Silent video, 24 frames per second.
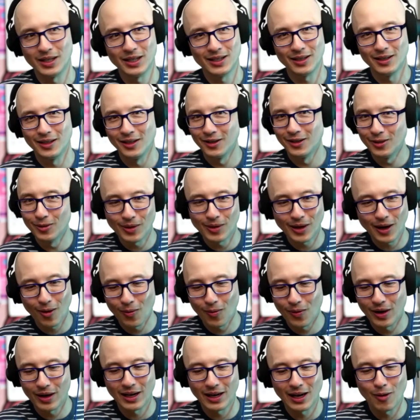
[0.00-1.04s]
He knew what I
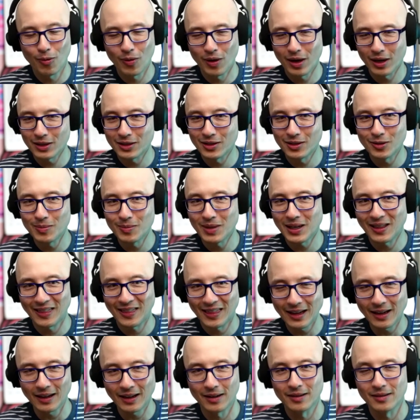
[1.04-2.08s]
wanted. I wanted to do my
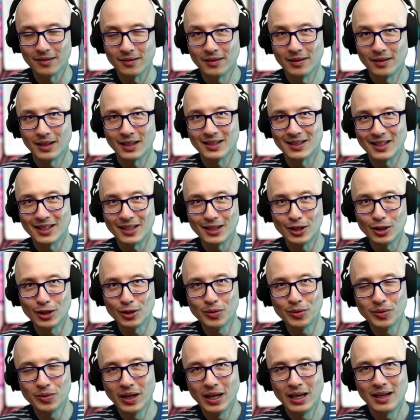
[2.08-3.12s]
thing because he
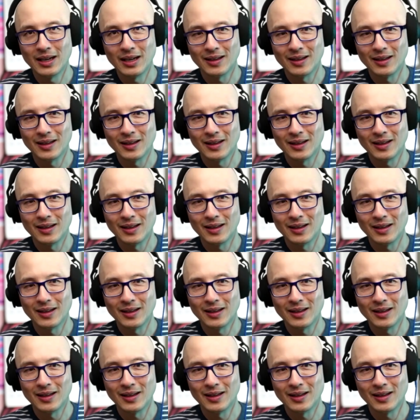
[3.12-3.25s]
knew